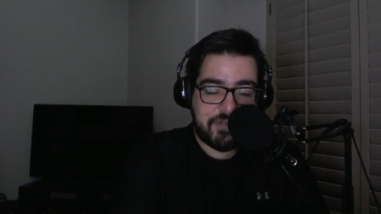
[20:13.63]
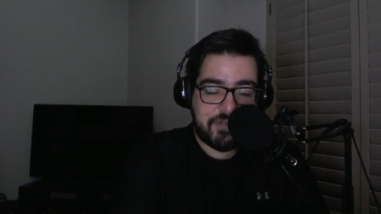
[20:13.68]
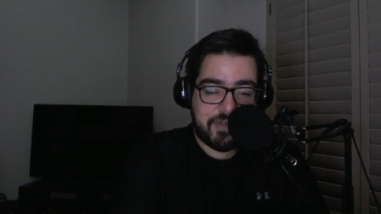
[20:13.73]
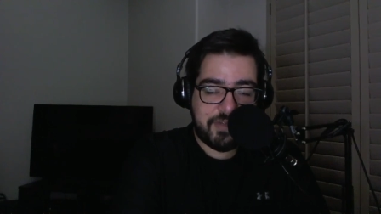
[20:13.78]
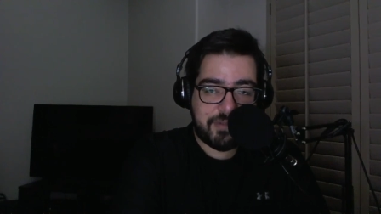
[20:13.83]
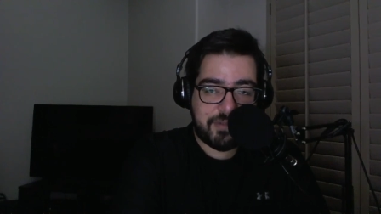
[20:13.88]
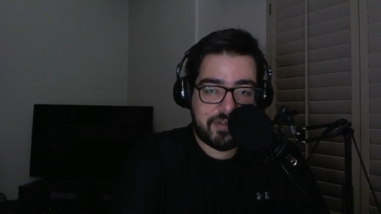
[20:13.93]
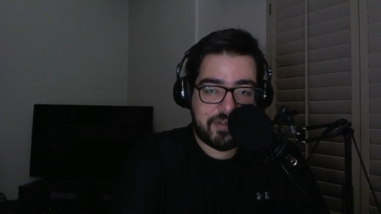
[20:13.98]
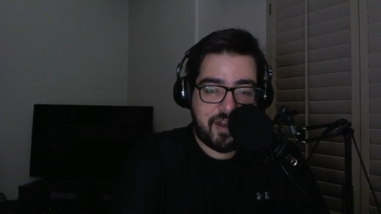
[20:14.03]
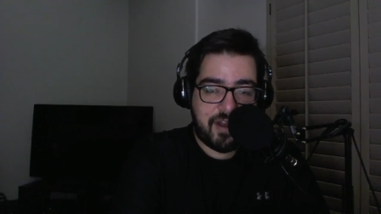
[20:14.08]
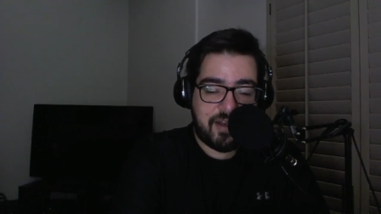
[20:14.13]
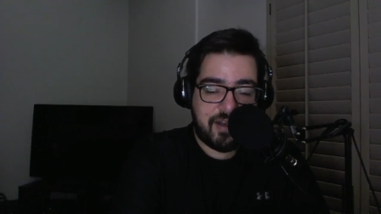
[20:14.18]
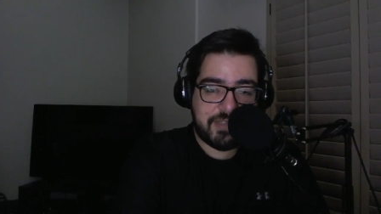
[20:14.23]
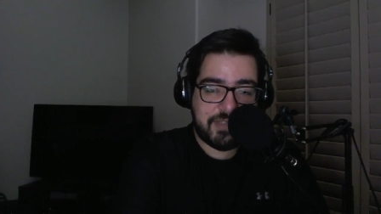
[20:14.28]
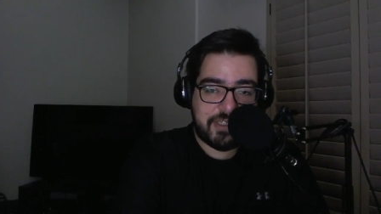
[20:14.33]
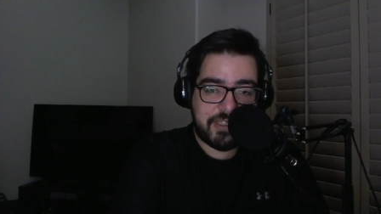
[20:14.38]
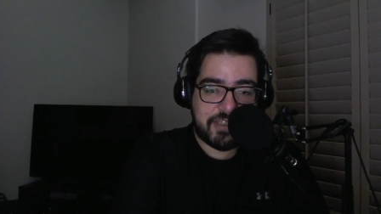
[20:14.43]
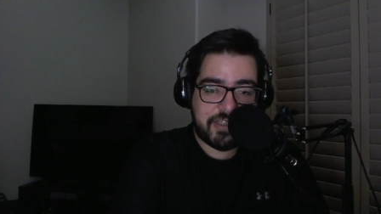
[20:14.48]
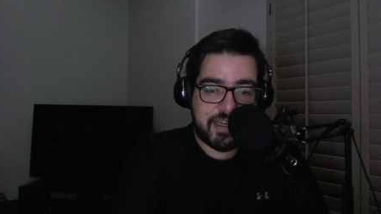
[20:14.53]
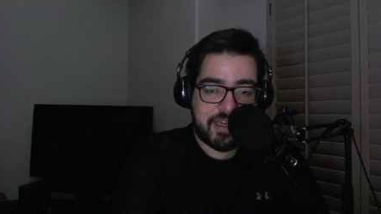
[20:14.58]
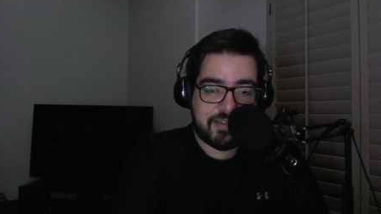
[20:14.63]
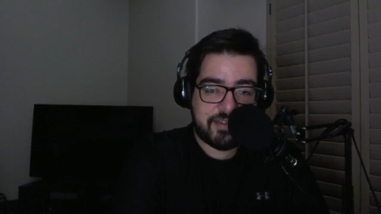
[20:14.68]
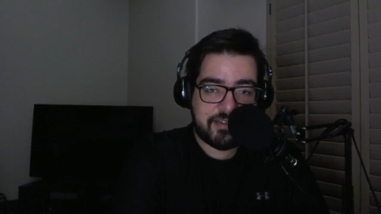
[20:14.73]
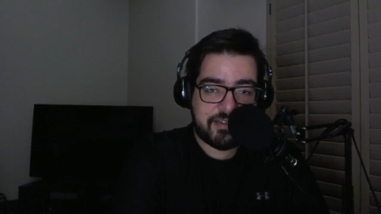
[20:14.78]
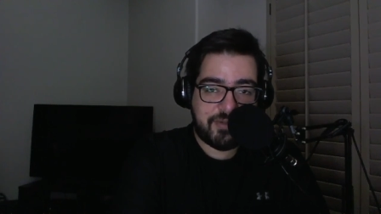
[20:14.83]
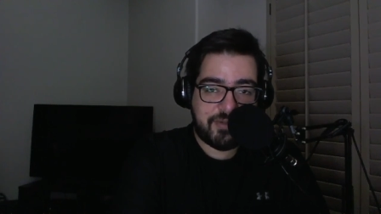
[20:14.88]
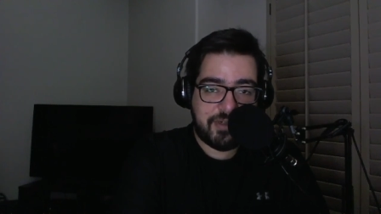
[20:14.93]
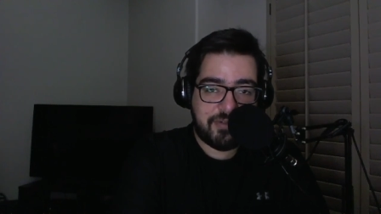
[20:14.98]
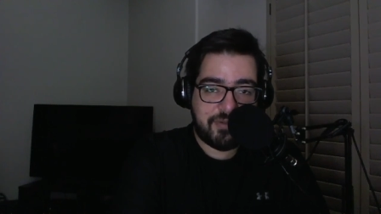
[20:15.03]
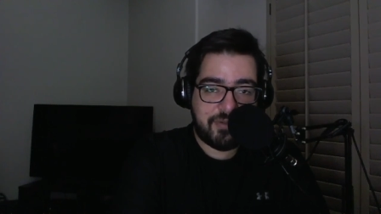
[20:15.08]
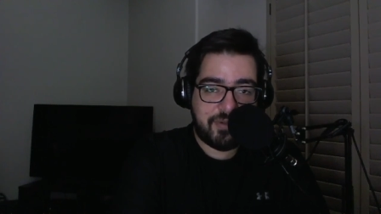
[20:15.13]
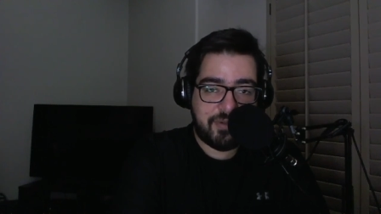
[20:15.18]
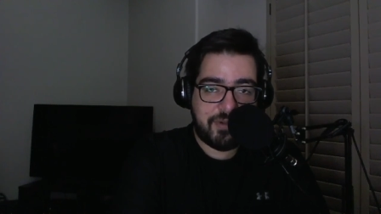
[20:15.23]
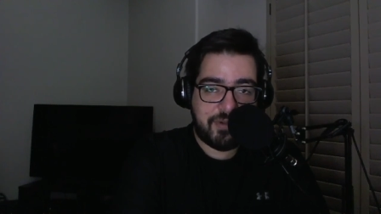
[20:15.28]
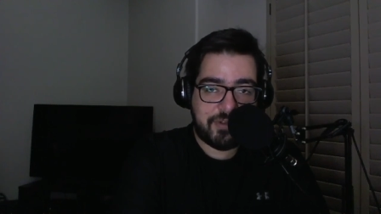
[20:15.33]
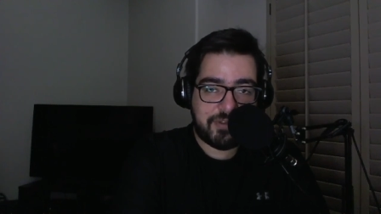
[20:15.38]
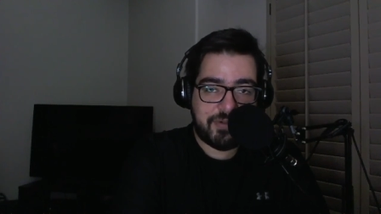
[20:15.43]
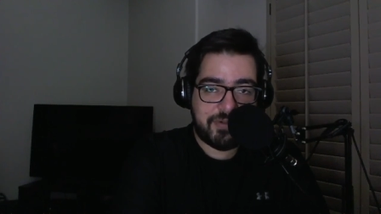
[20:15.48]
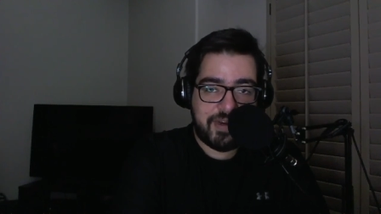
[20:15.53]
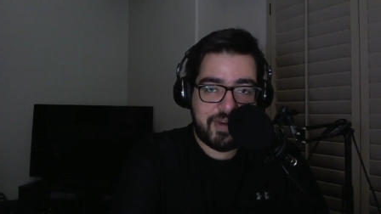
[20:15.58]
facebook dot com slash Jackass Express, where we
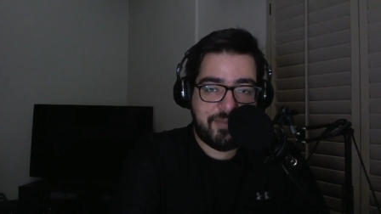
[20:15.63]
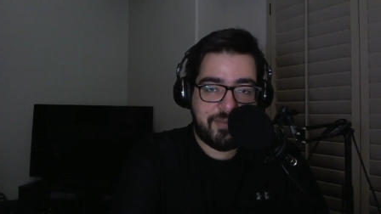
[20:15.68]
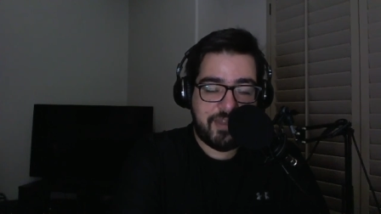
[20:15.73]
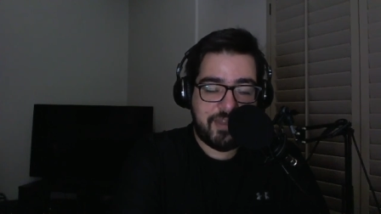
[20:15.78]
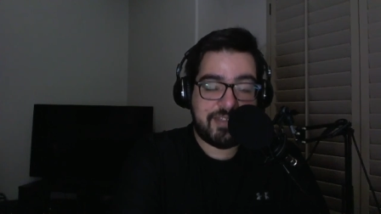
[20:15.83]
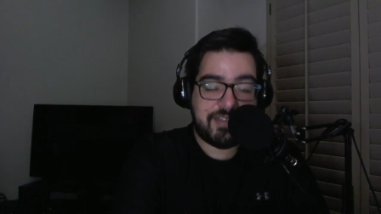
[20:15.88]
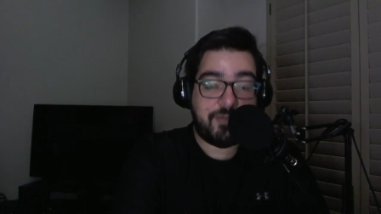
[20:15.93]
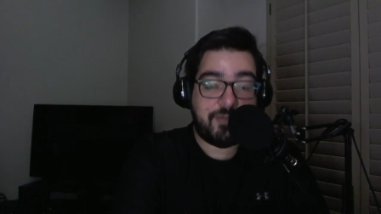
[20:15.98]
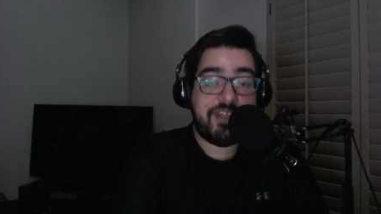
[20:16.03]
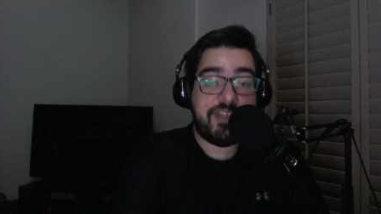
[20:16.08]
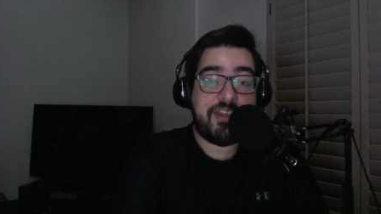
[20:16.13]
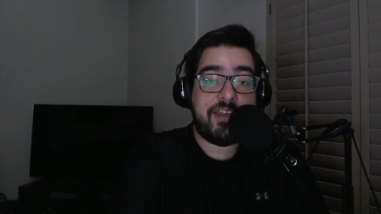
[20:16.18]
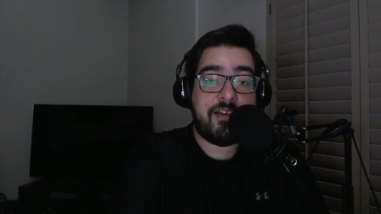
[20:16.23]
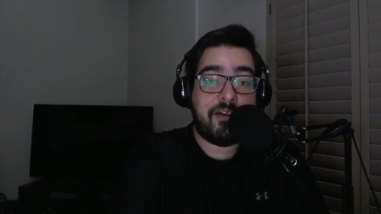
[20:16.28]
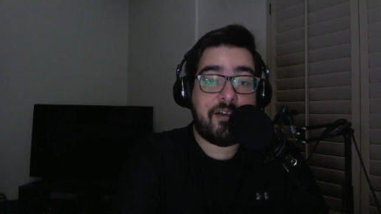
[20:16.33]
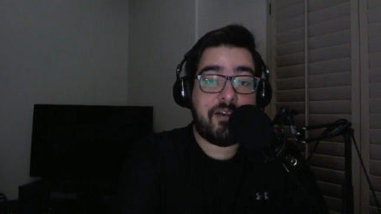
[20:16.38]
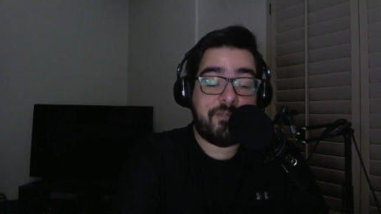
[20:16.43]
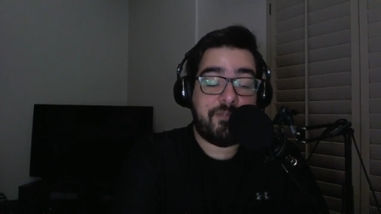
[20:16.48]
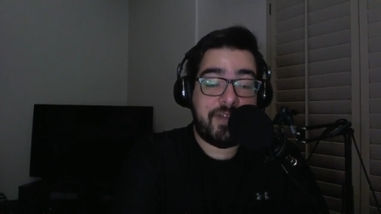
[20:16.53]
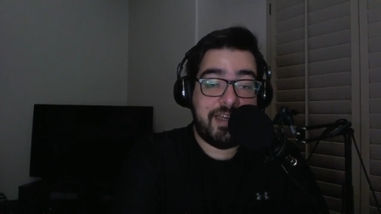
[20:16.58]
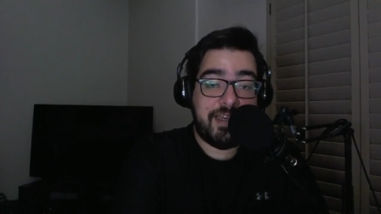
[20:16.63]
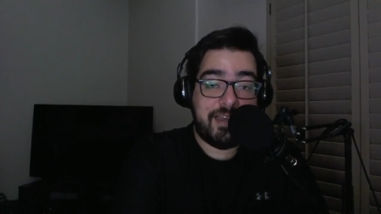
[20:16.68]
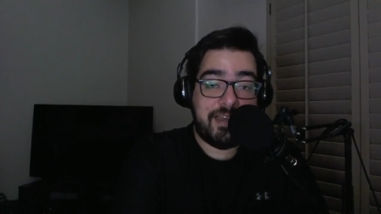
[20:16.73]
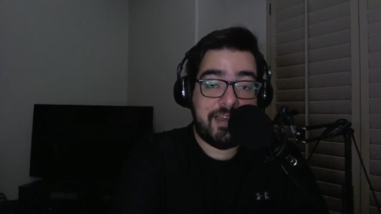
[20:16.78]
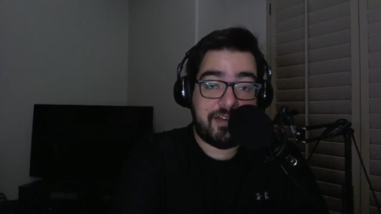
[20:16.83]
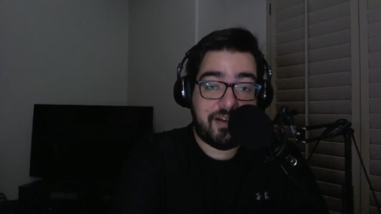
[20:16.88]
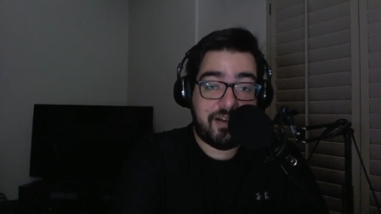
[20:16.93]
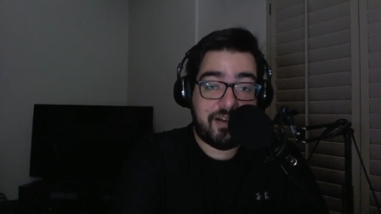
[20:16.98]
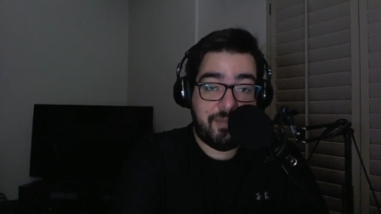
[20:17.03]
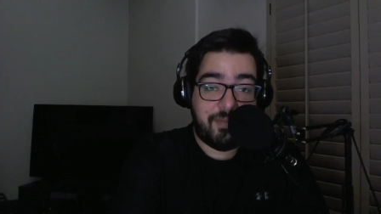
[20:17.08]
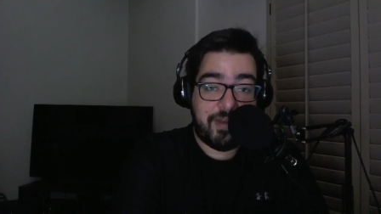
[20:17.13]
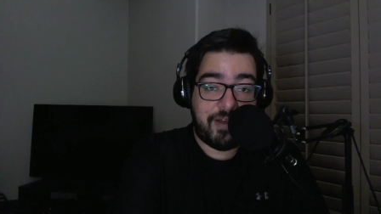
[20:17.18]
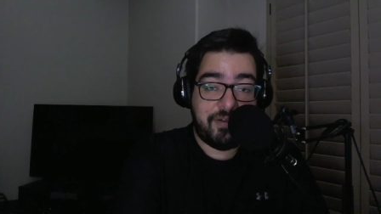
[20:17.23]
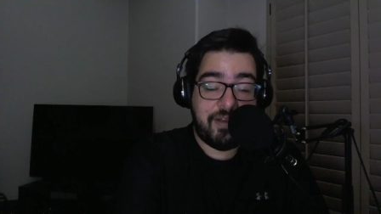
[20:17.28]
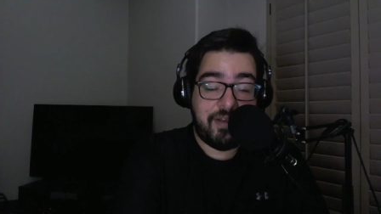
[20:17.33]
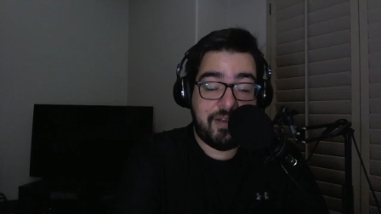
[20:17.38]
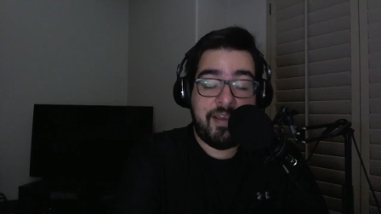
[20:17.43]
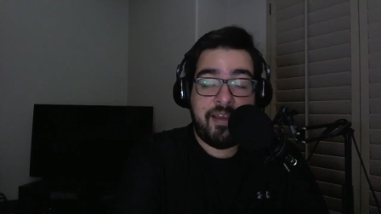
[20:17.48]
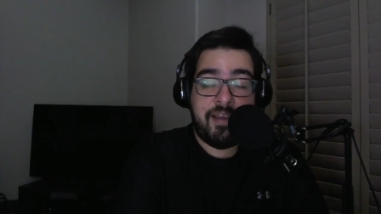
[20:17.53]
post random things that we think are funny and talk about.